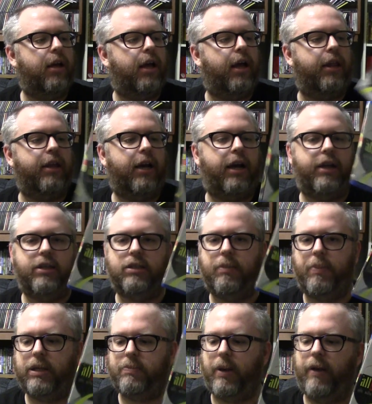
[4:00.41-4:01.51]
Uh, I think I got this at
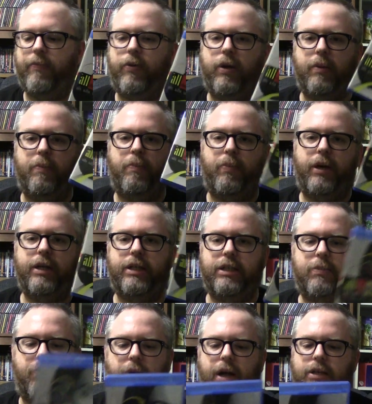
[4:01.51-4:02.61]
Best Buy for a pretty
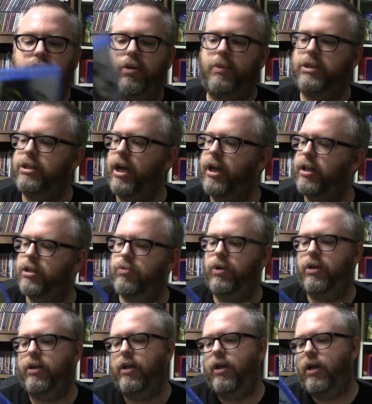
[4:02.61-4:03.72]
decent price, so I'm excited. This
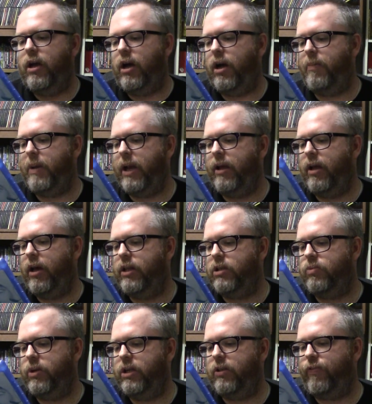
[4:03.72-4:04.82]
one, uh, Betty, uh,
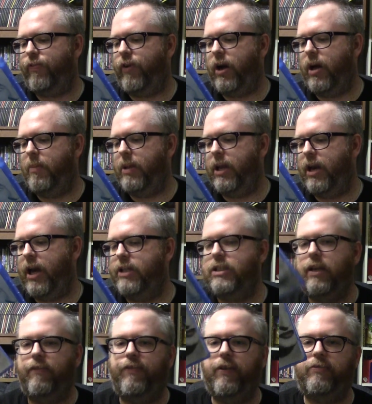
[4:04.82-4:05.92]
this one is from
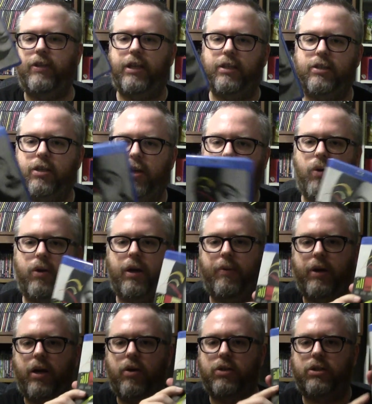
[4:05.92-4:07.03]
nineteen fifty. So here
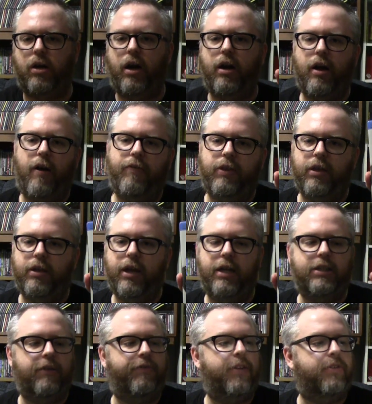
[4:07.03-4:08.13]
we go, starting off the
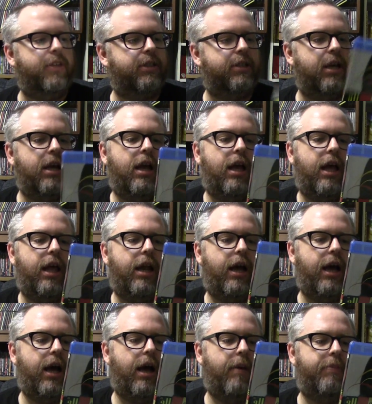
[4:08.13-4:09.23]
nineteen fifties. And
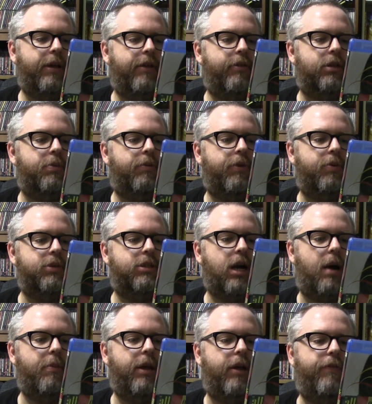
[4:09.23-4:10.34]
I, I believe this movie was
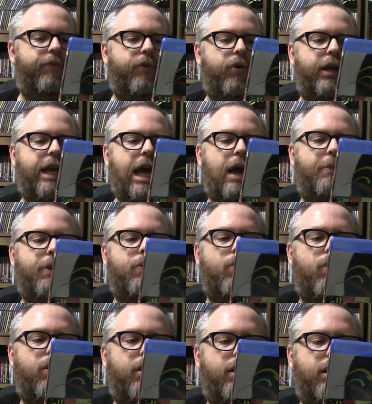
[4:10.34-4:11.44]
nominated for an Academy
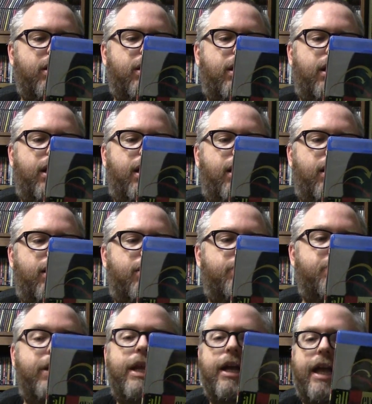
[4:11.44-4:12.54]
Award. Uh,
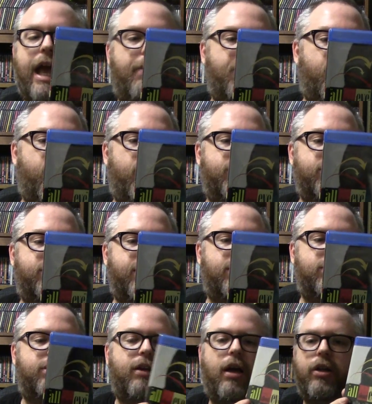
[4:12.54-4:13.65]
many Academy Awards, it
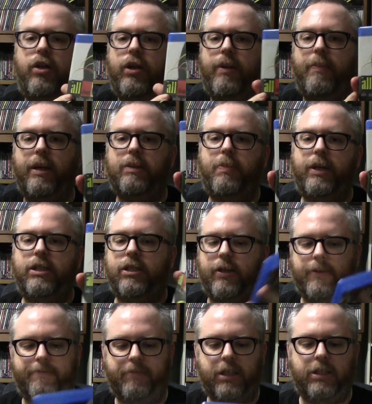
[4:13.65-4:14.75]
says, including Best Picture.
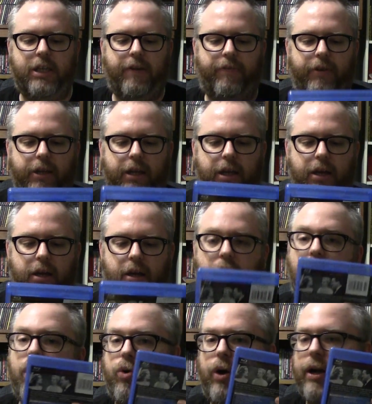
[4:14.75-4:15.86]
It is definitely uh,
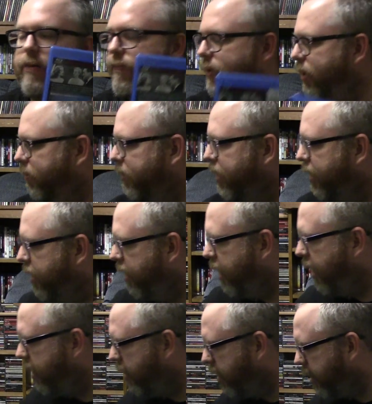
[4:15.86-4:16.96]
a great film.
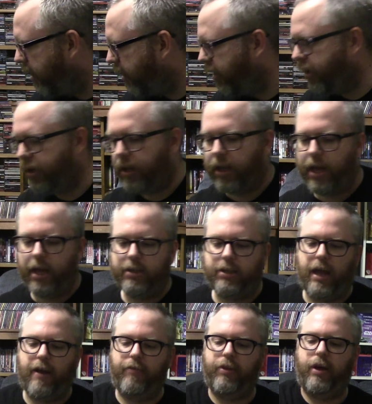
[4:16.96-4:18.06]
And again, glad to
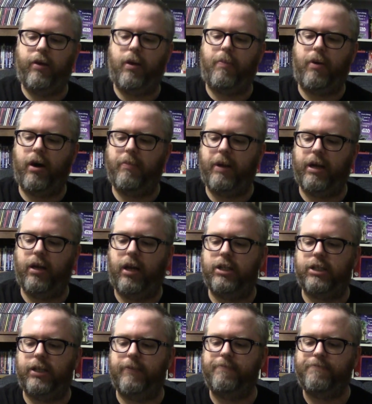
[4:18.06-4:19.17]
have that a part of my
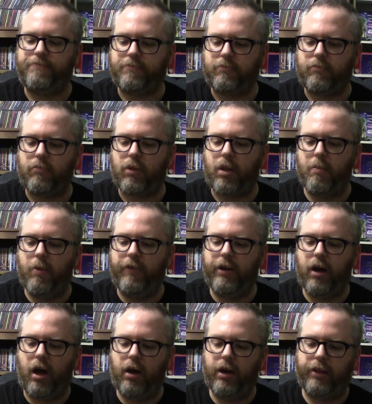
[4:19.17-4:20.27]
collection. Moving
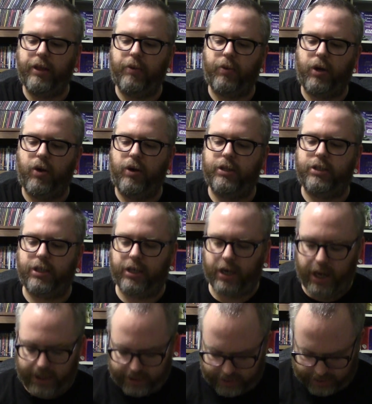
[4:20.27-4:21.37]
on, I think we're going to
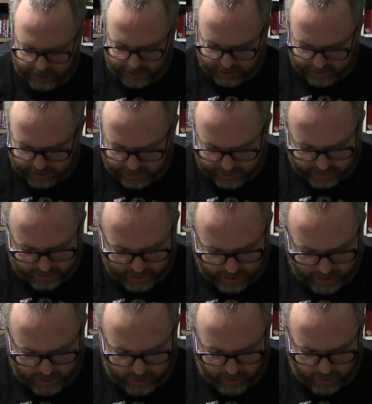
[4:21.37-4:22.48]
nineteen
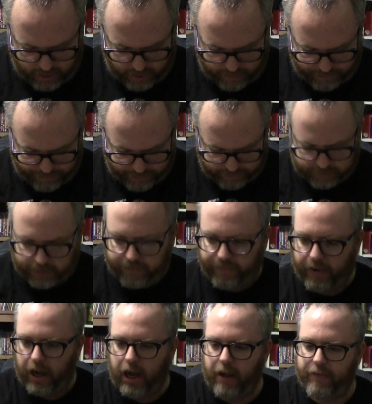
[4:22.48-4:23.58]

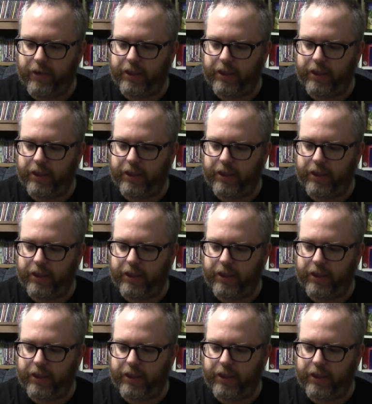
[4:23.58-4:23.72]
fifty-five.